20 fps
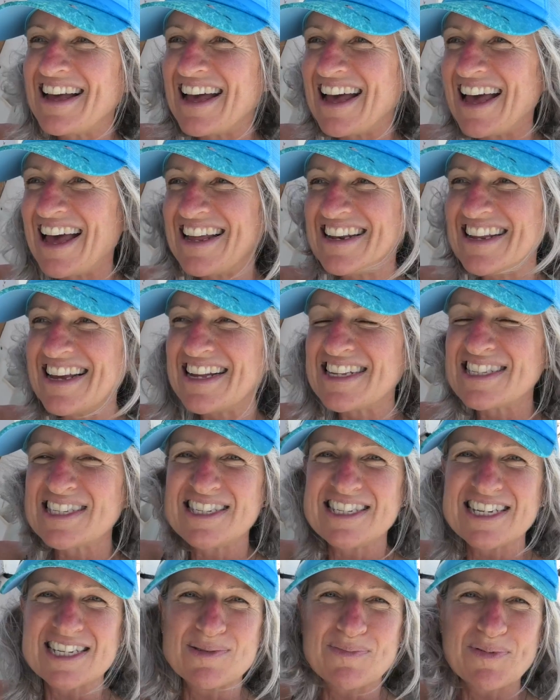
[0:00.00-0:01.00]
and yeah, it's
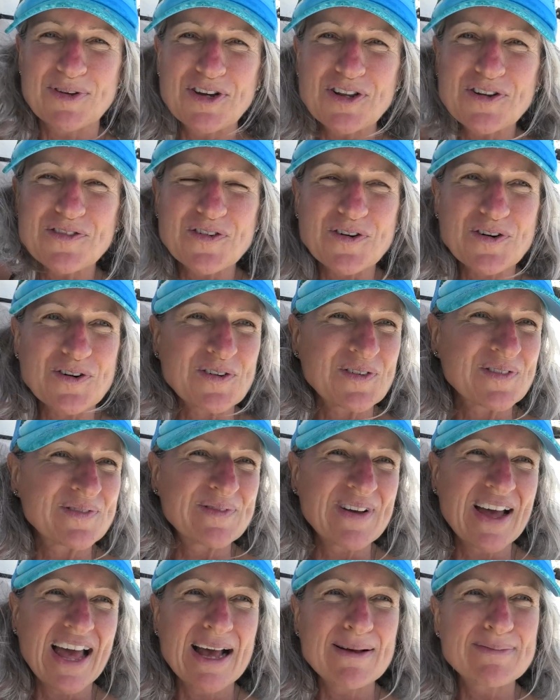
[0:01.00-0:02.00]
just beautiful.
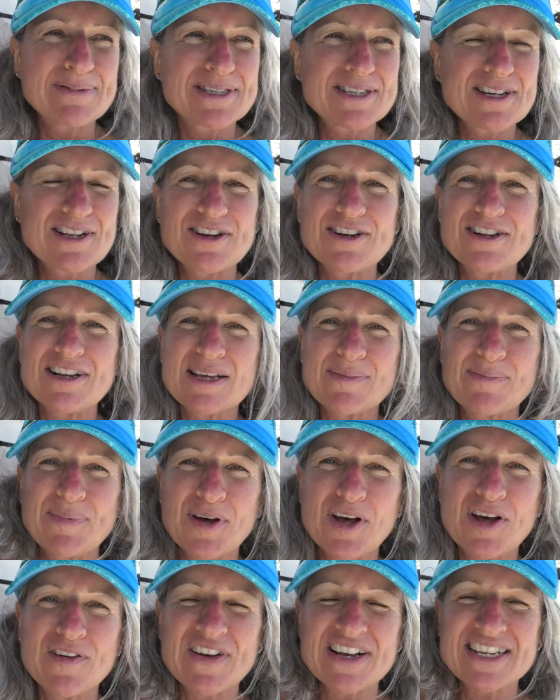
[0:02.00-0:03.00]
Absolutely
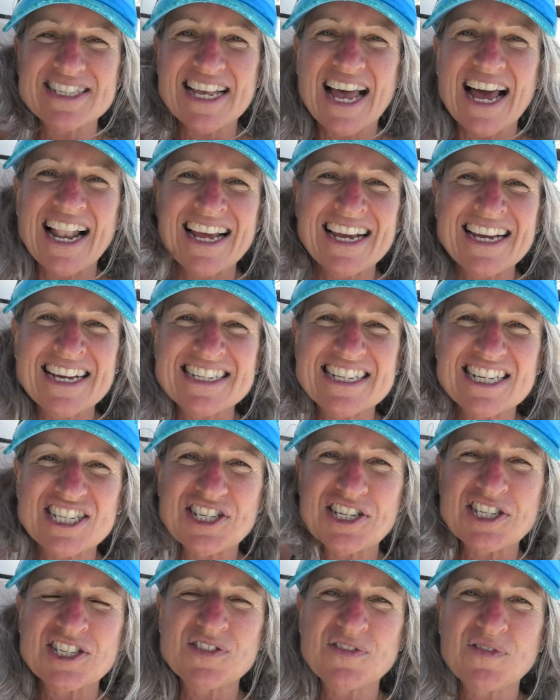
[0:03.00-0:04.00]
perfect sailing
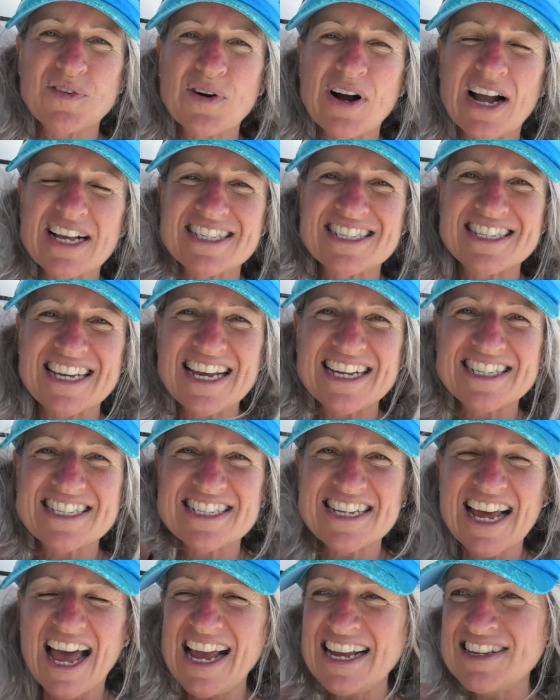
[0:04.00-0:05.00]
conditions for us here
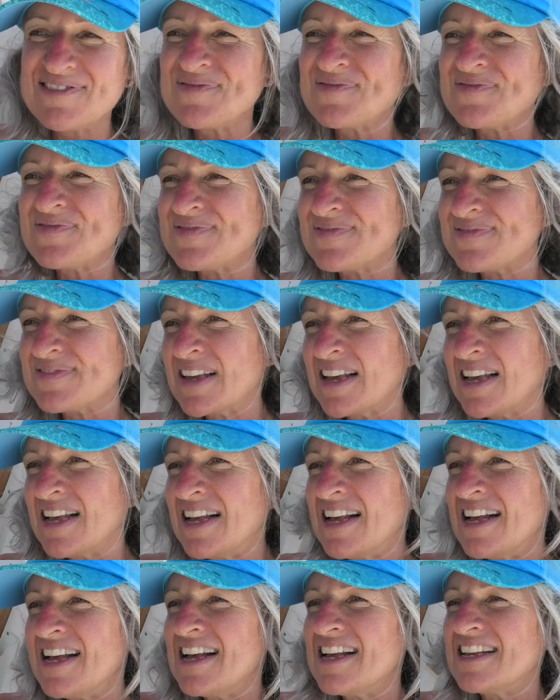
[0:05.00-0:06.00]
today.
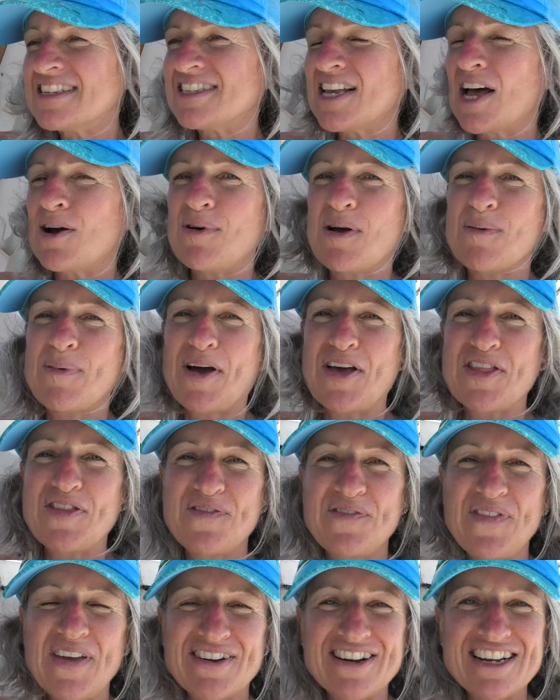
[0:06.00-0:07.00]
So we're both
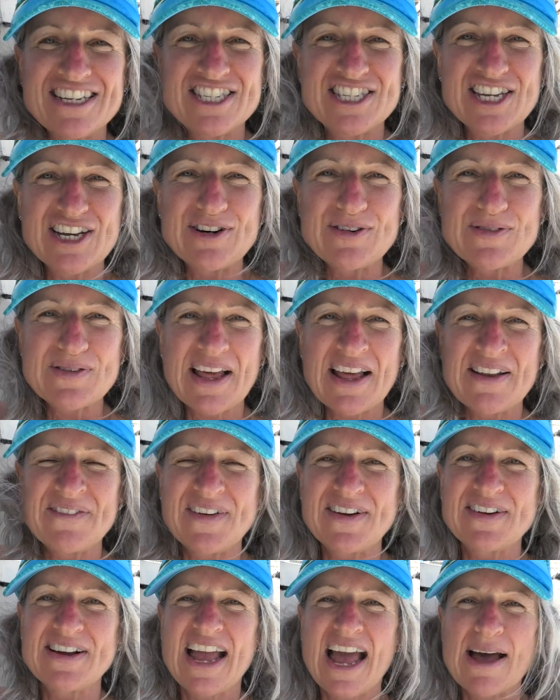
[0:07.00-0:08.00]
very chilled and
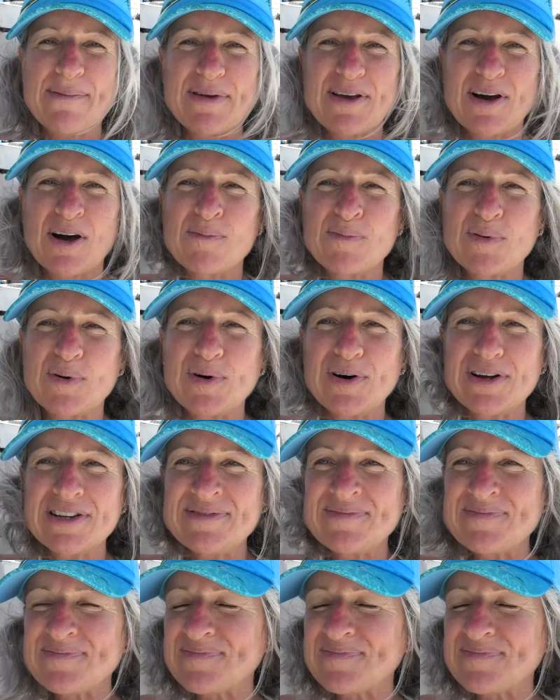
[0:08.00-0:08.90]
very happy on board.